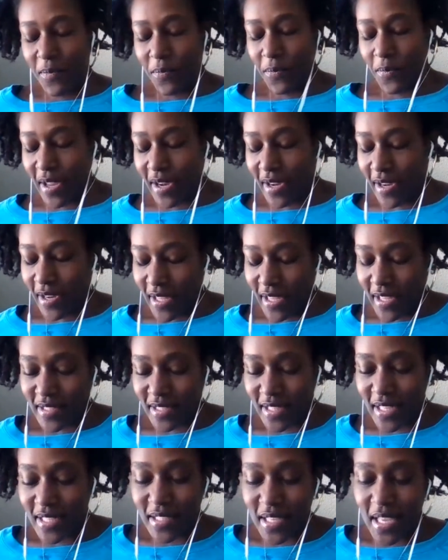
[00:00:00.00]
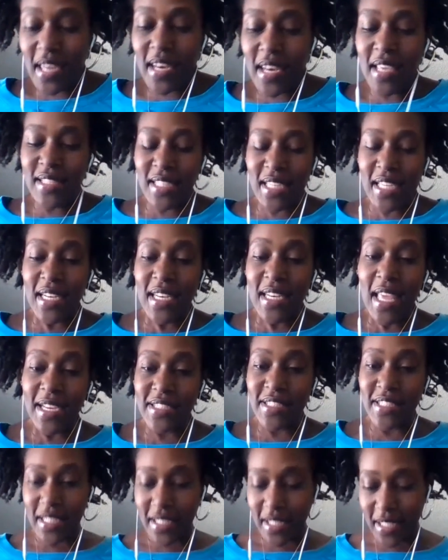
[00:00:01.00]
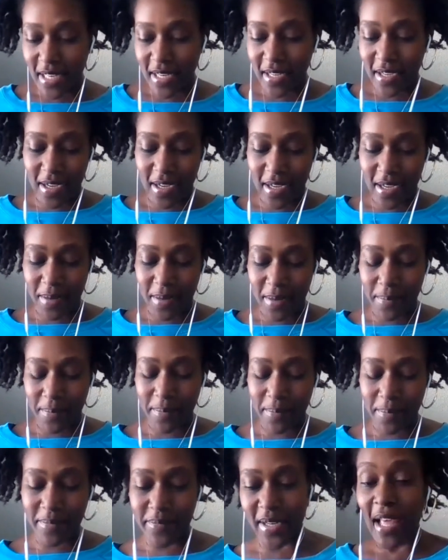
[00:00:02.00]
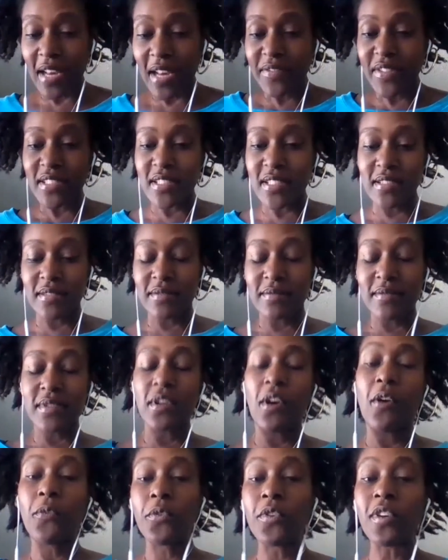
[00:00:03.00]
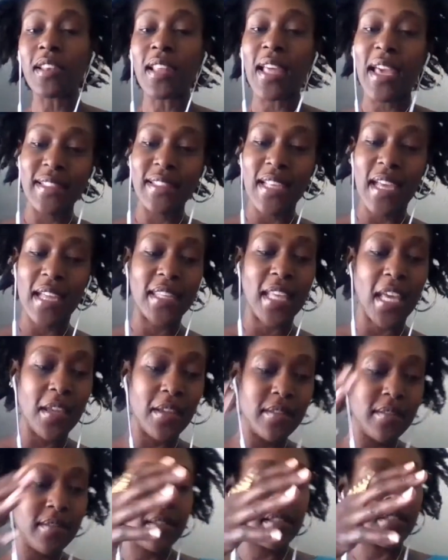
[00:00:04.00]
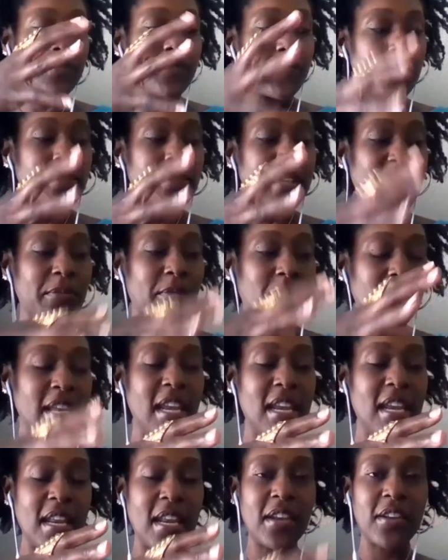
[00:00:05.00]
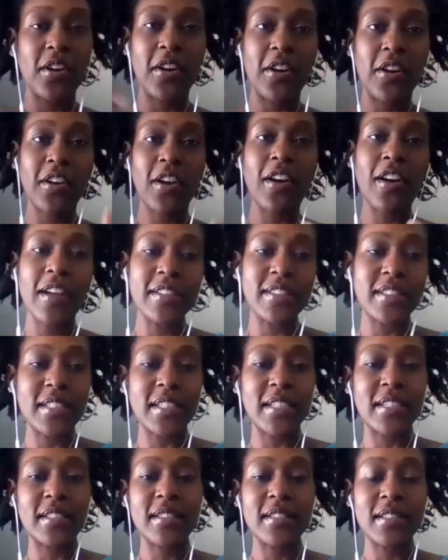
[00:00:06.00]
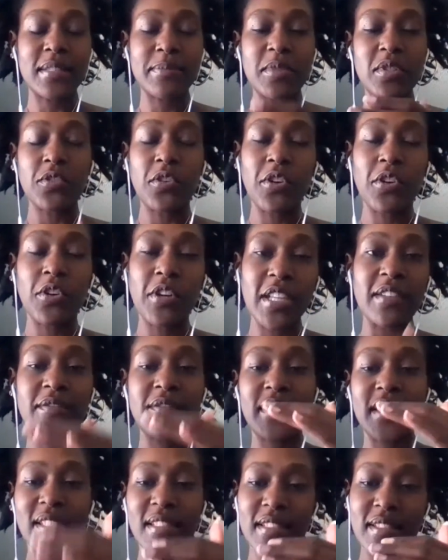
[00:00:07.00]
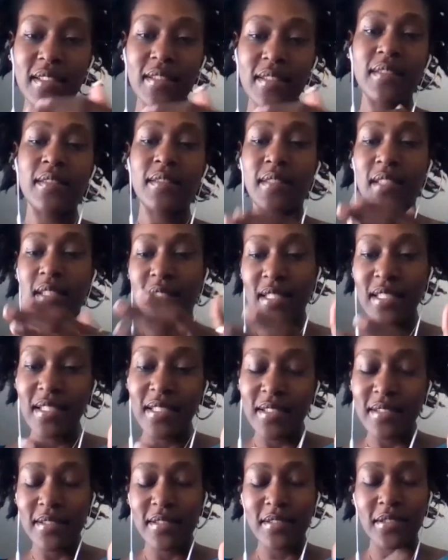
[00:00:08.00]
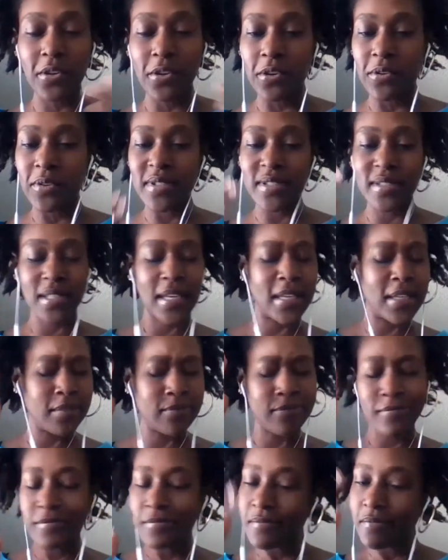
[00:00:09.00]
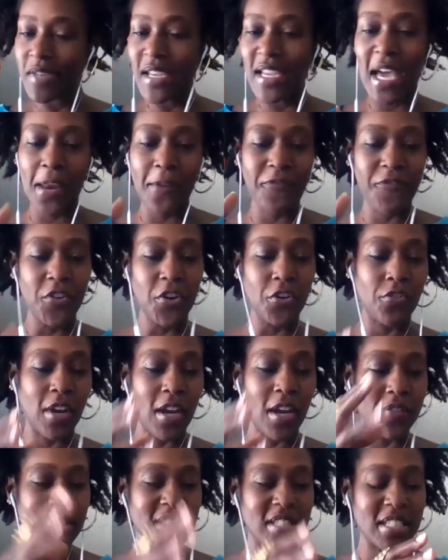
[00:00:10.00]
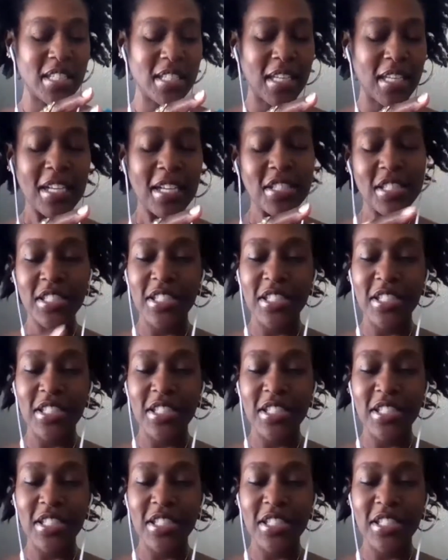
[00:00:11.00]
what it is a connection, and a lot of us don't realize that the food that we're eating are causing the majority of this disease. So it's like we got to figure out this connection.